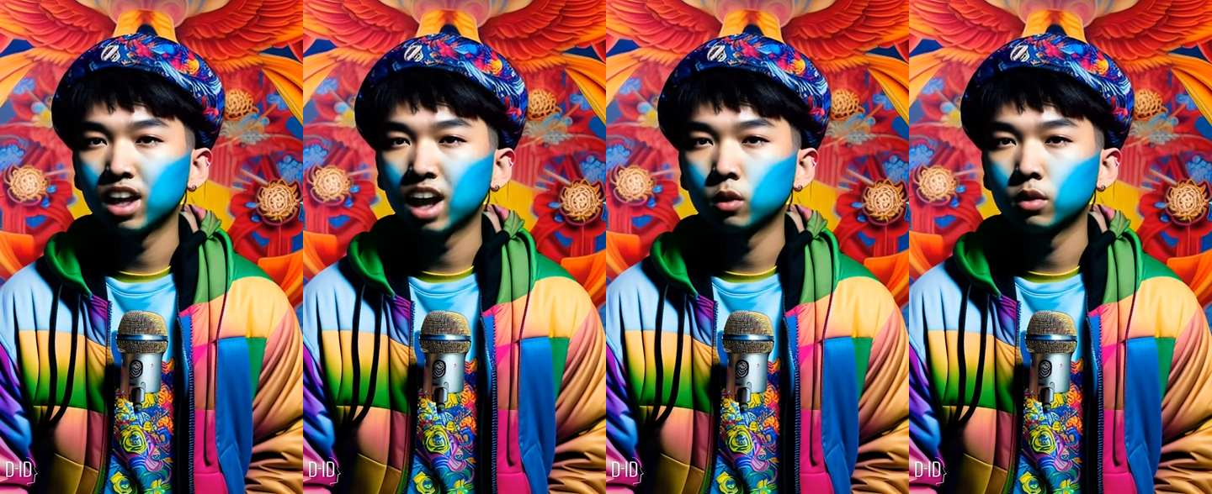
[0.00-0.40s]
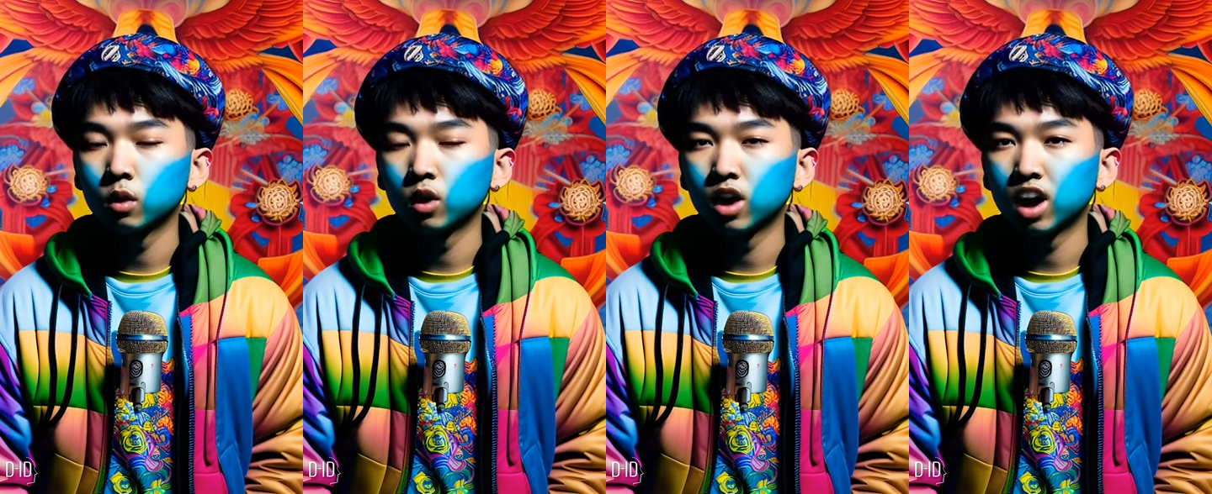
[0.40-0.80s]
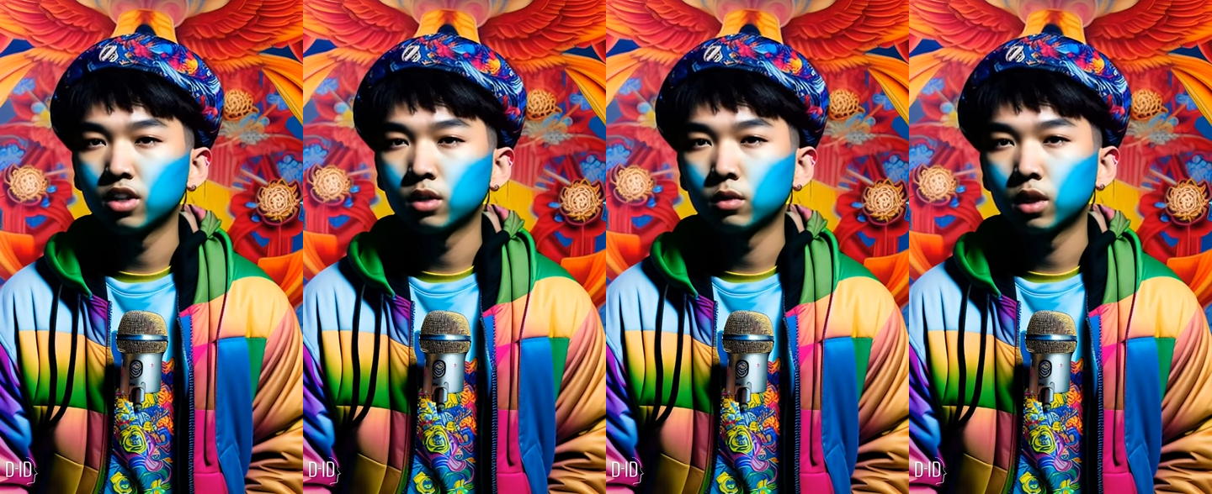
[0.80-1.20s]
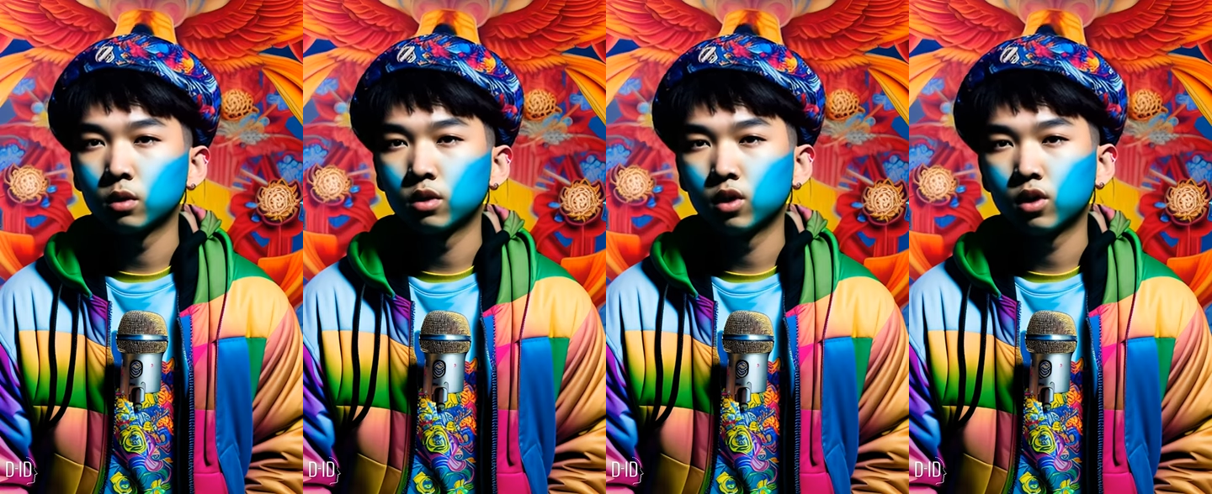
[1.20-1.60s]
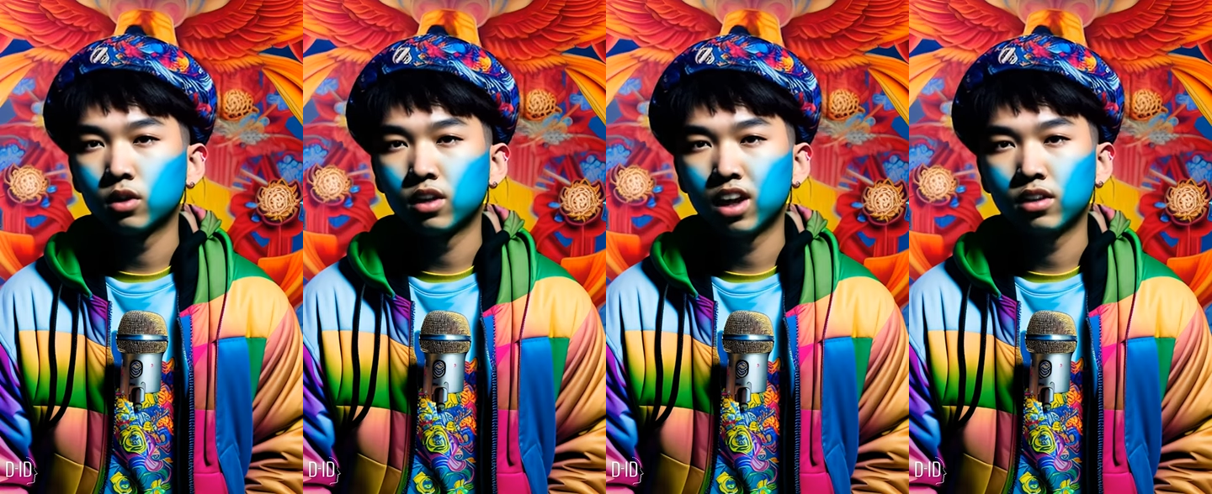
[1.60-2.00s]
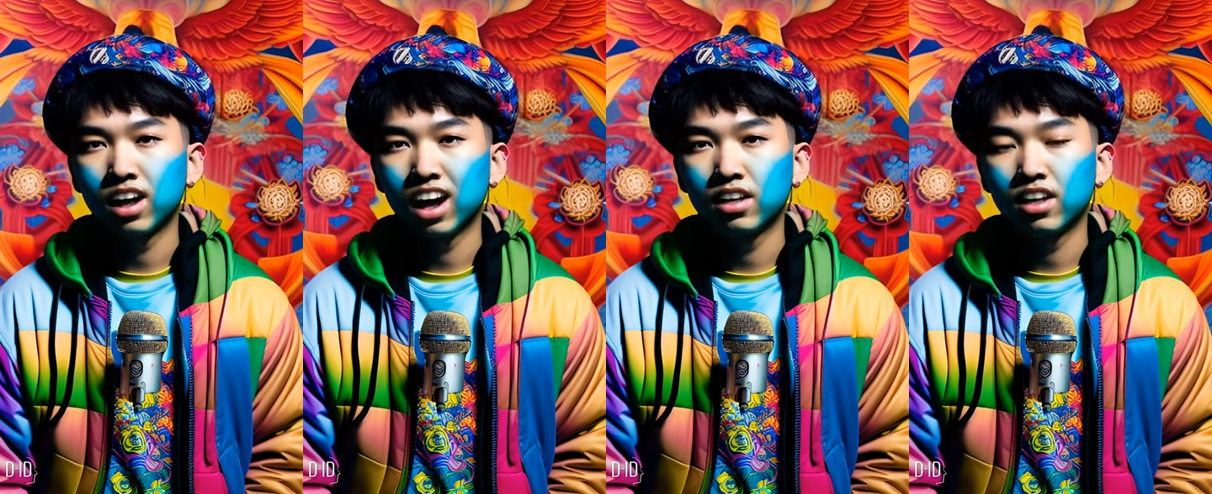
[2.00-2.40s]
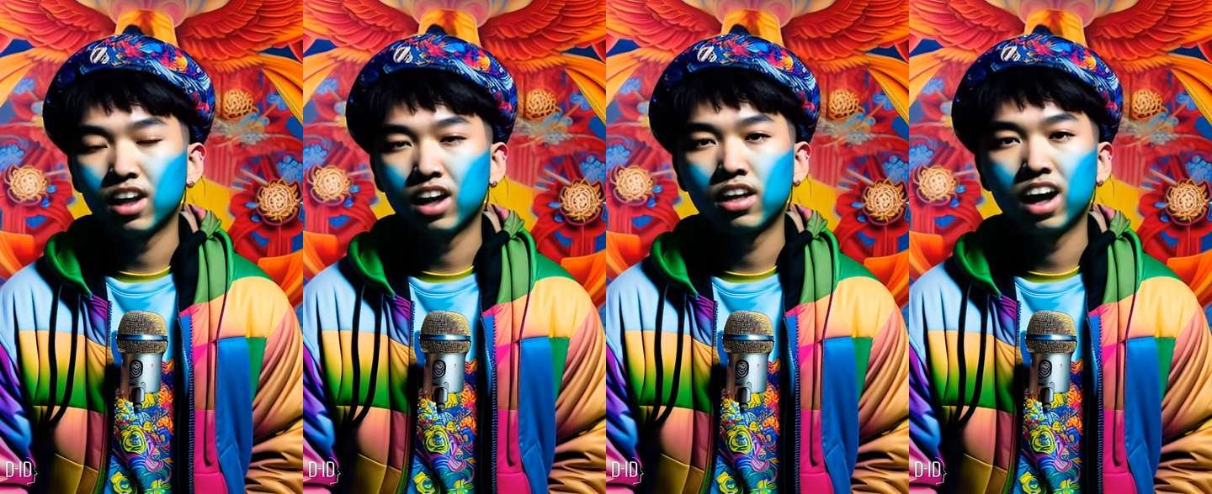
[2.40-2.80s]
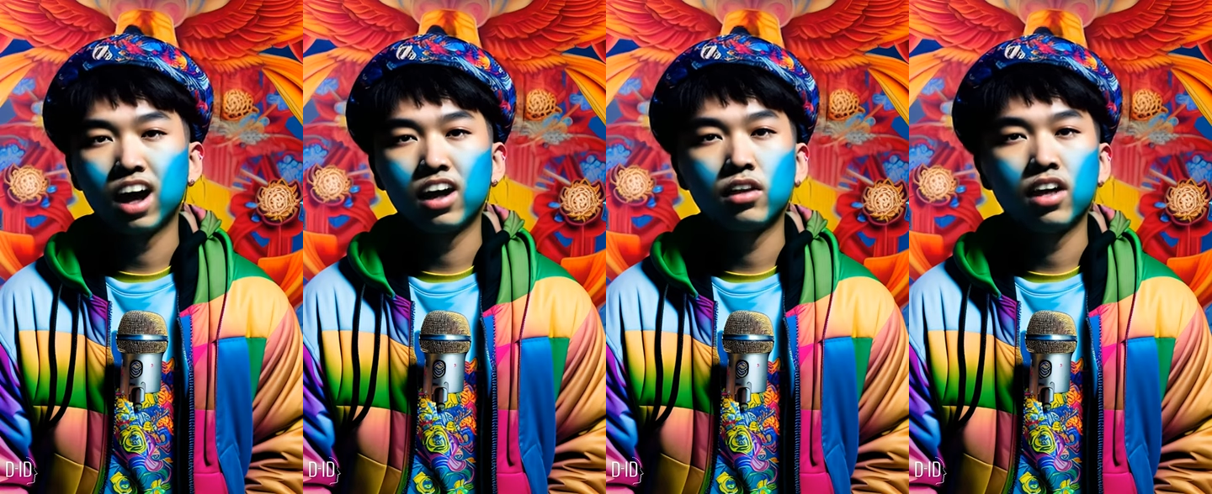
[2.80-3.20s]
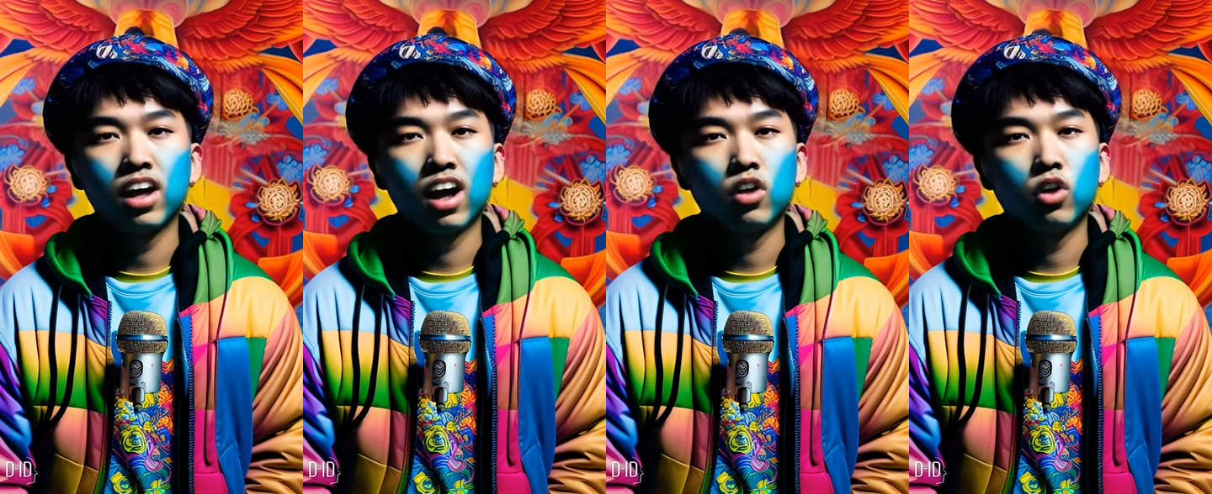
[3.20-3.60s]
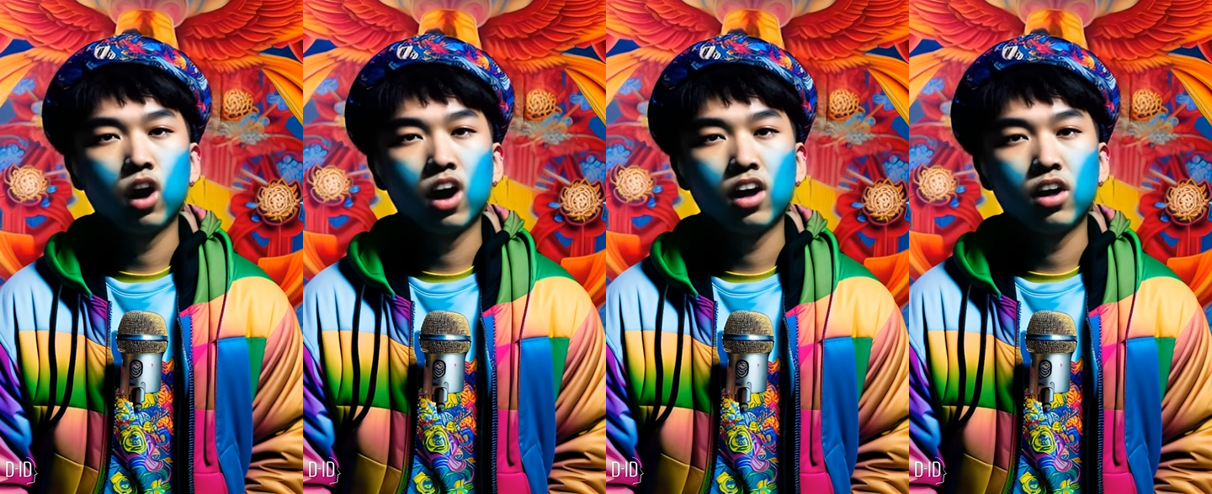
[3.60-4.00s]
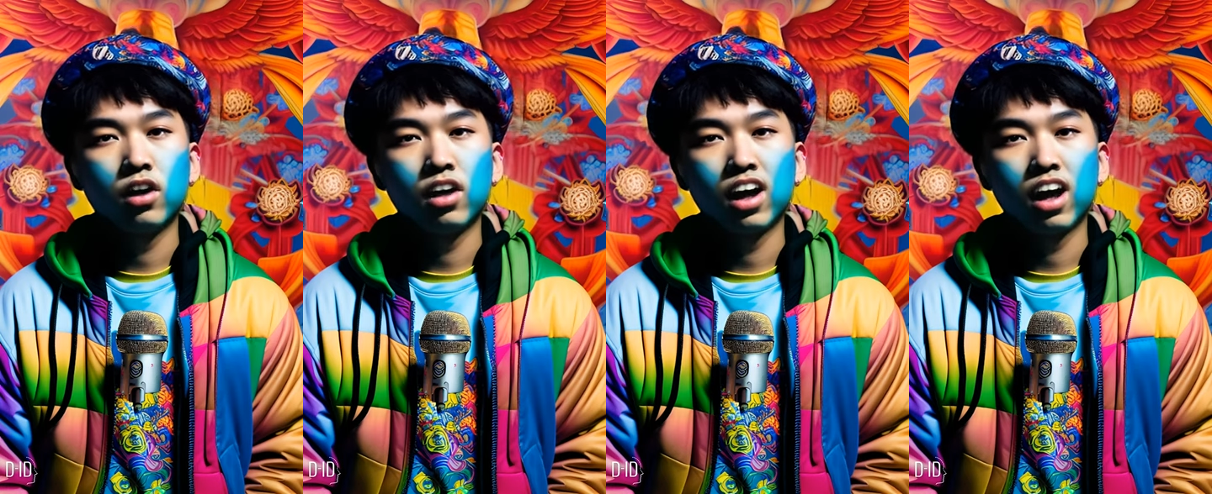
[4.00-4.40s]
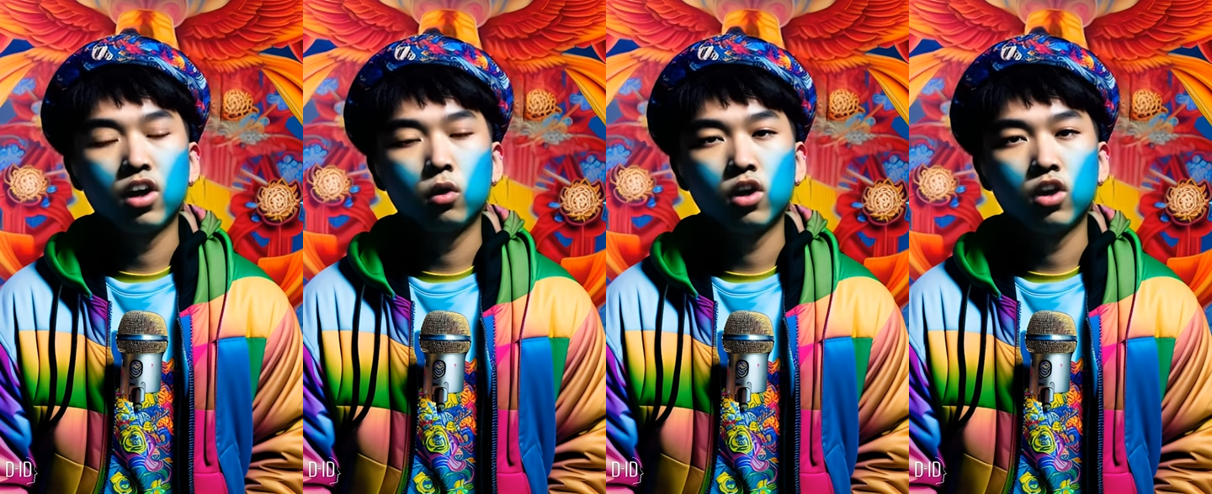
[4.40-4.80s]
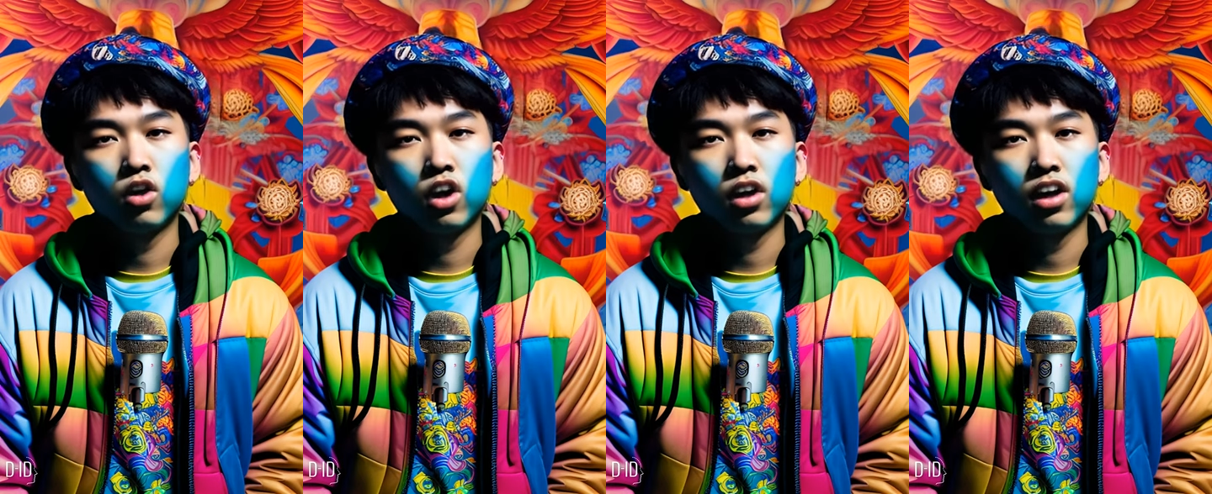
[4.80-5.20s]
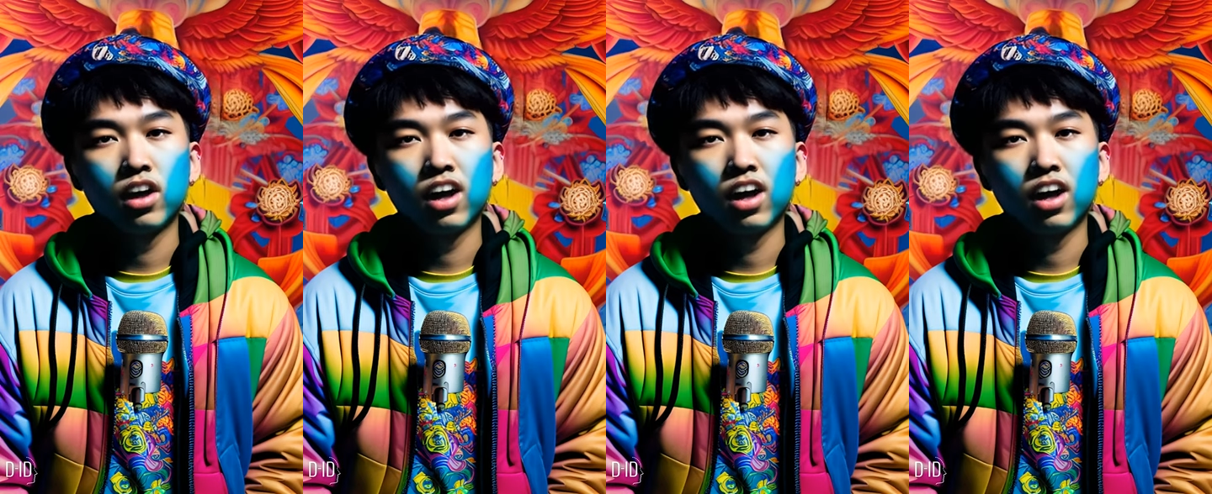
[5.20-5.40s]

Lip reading: He was born on September 3, 1999, in Jakarta, Indonesia,